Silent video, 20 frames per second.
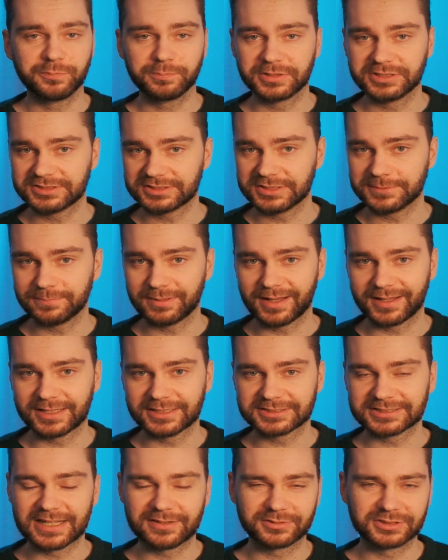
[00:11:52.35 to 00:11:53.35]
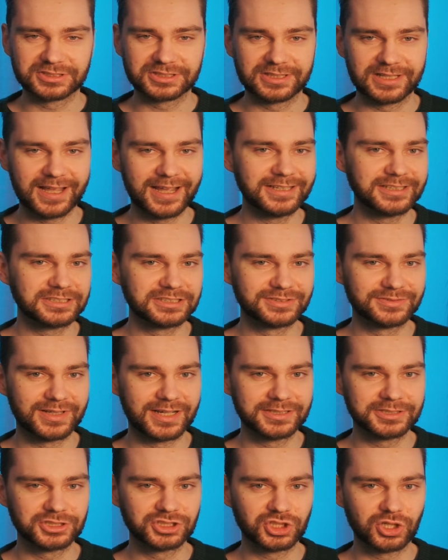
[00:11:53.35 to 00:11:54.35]
If PC players have a slight
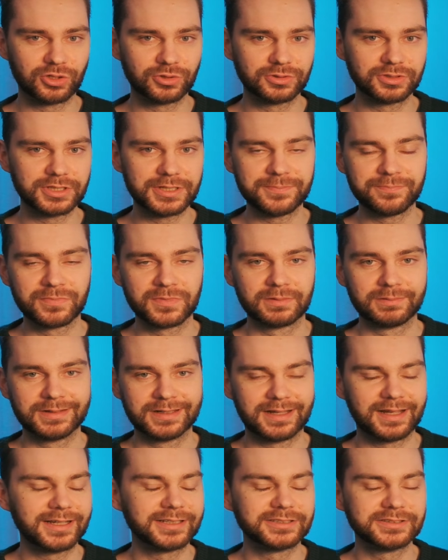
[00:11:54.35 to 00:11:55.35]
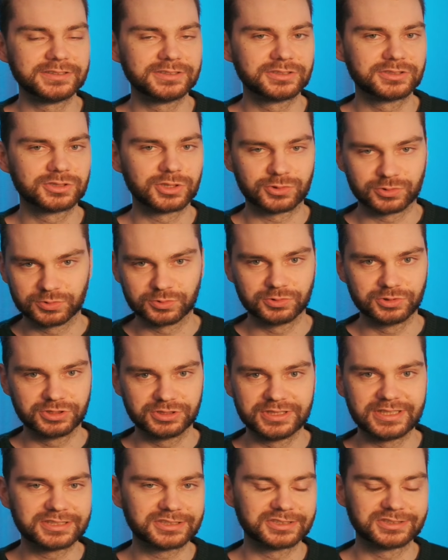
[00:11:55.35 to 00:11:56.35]
advantage only, I
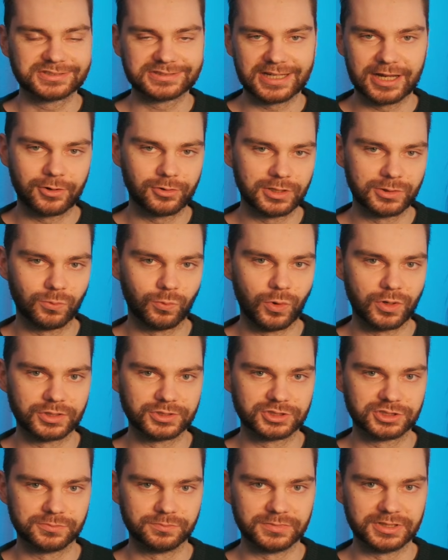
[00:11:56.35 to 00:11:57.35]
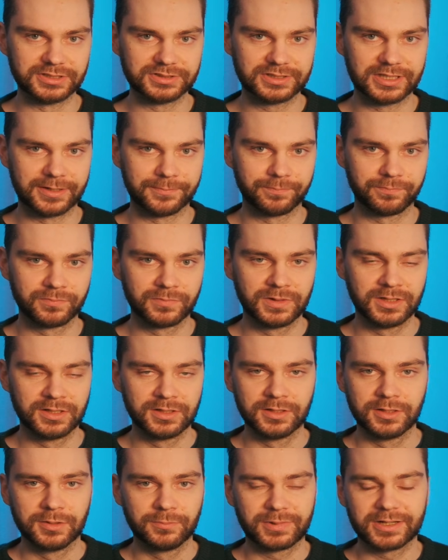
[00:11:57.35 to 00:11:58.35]
don't necessarily want to meet them.
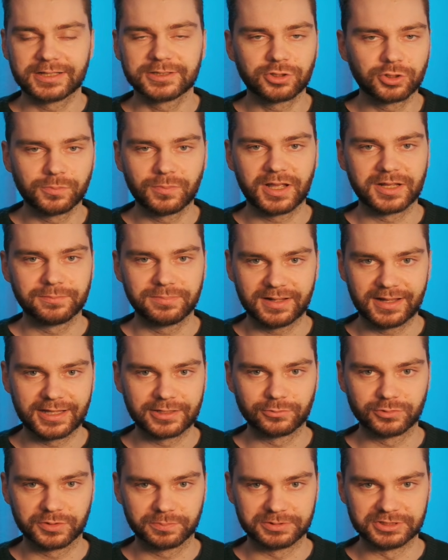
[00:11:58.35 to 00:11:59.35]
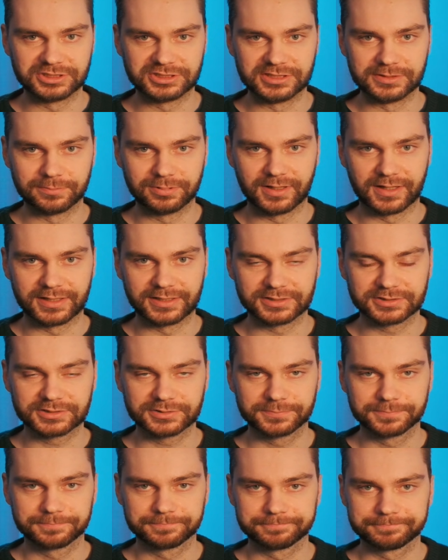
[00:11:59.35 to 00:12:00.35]
But I don't mind playing with PC
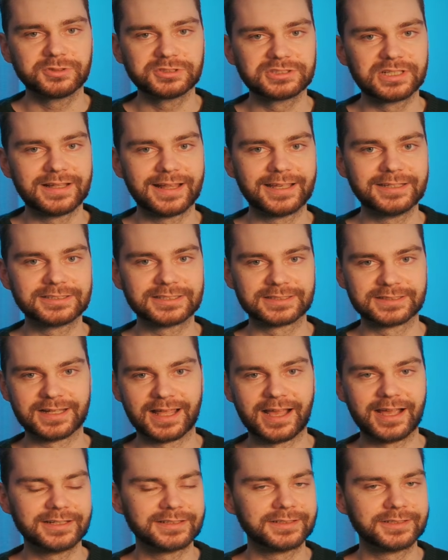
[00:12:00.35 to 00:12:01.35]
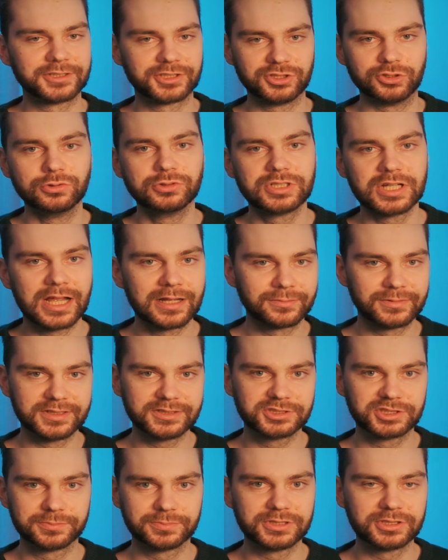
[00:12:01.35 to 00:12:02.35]
players. If it's late at night and the queue time
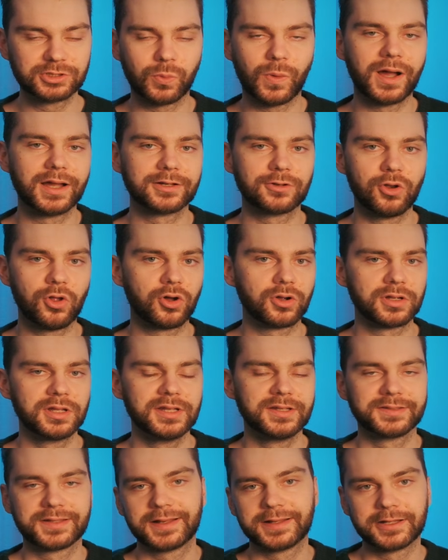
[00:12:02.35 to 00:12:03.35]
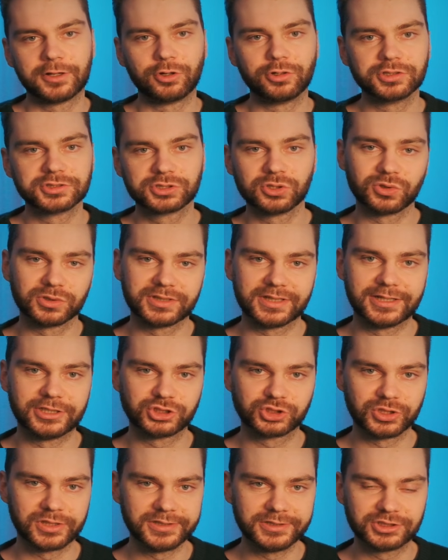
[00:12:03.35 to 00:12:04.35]
gets to quite long, then I also
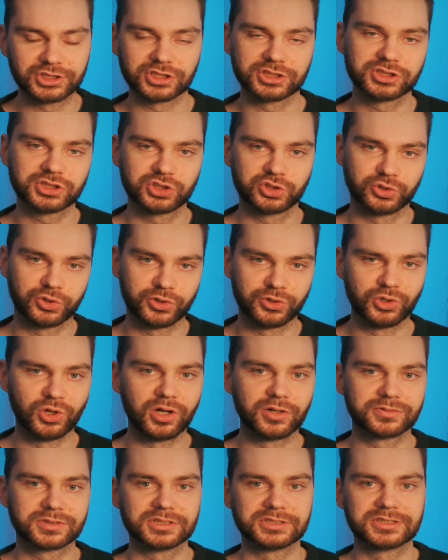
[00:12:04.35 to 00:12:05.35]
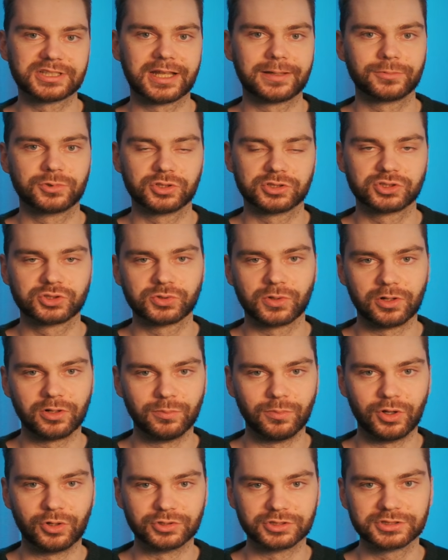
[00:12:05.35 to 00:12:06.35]
occasionally just turn off the same
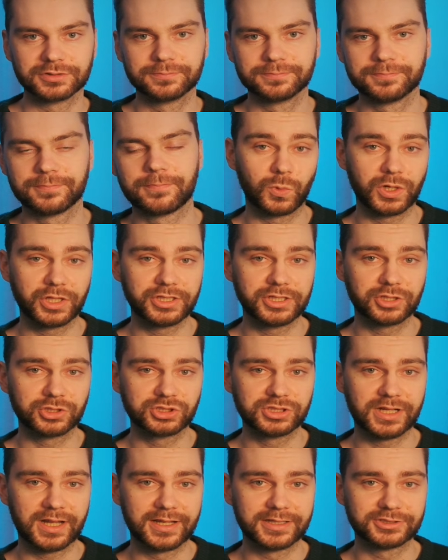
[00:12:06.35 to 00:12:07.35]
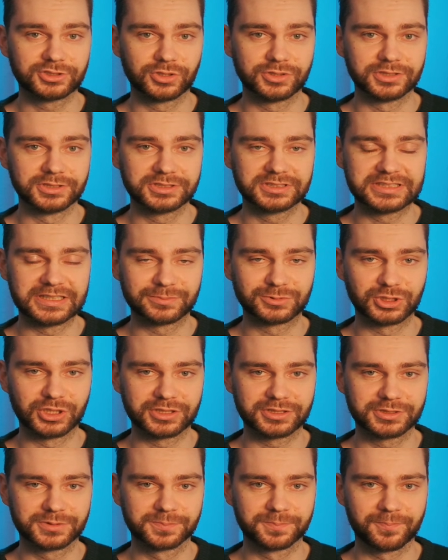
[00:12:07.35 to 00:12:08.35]
control mode. So what are your takes on this
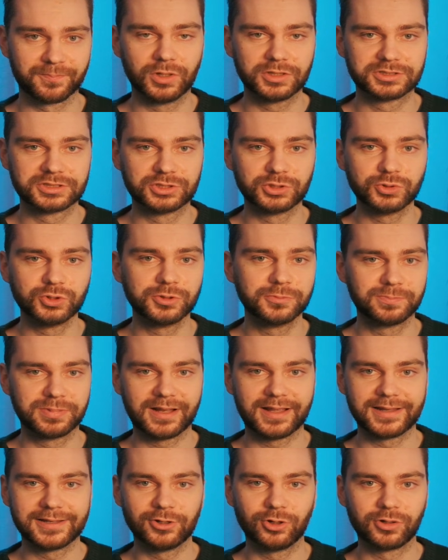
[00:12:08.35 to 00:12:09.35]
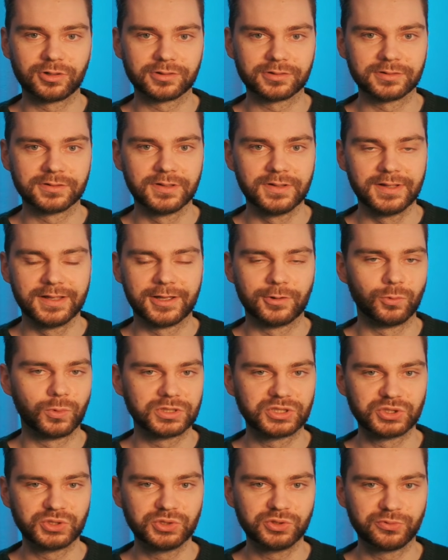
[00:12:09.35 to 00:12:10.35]
subject? What do you play on, and
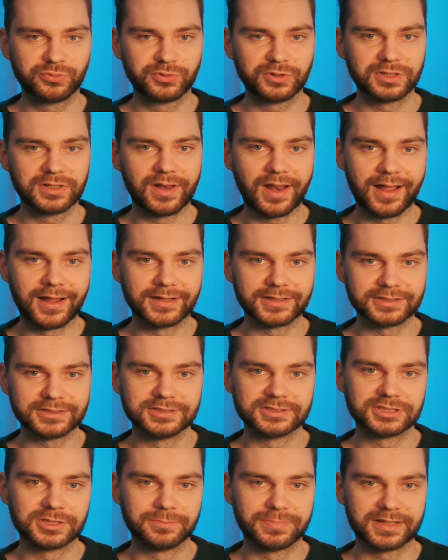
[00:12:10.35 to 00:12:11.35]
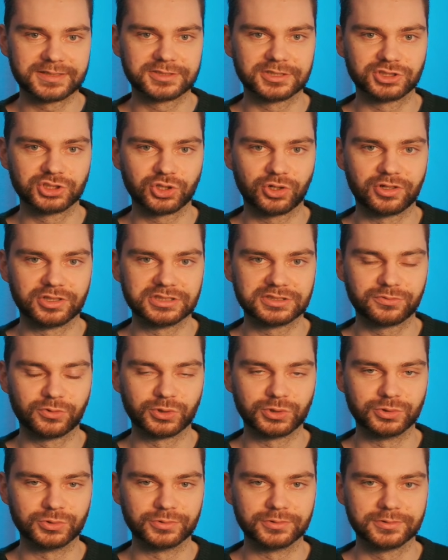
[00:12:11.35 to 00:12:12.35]
what do you feel like is the better choice
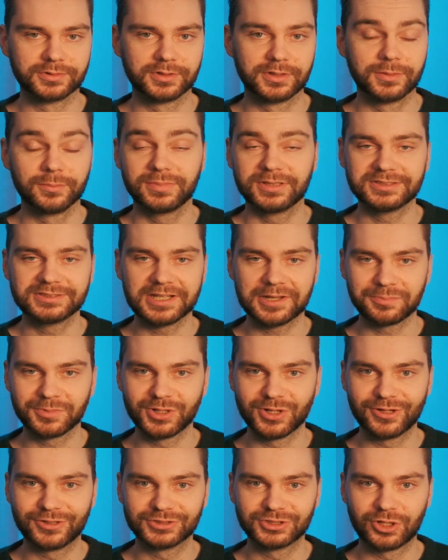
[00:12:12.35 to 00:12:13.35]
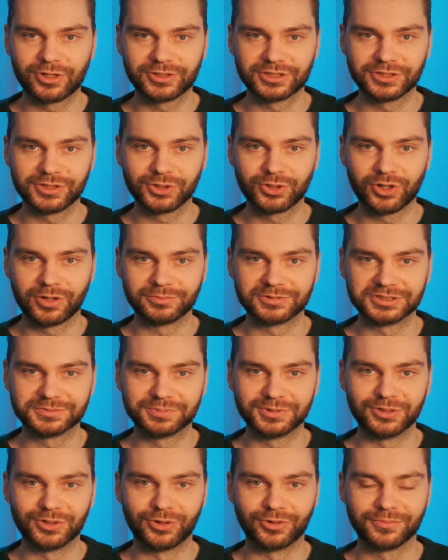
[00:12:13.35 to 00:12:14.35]
for you? Please let me know down in the
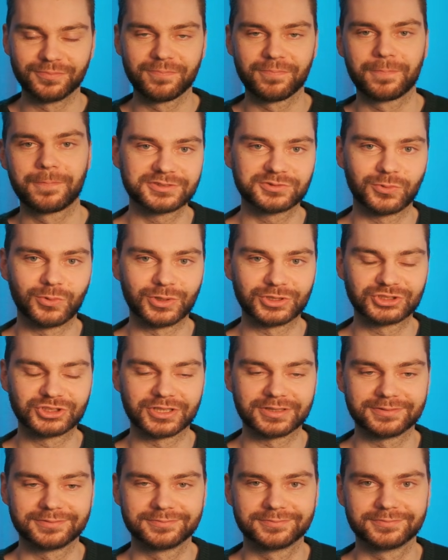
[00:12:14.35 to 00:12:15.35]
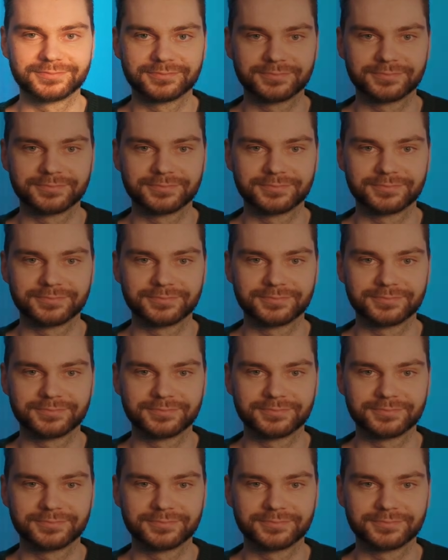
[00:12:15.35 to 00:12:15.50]
comments below. Thanks for watching.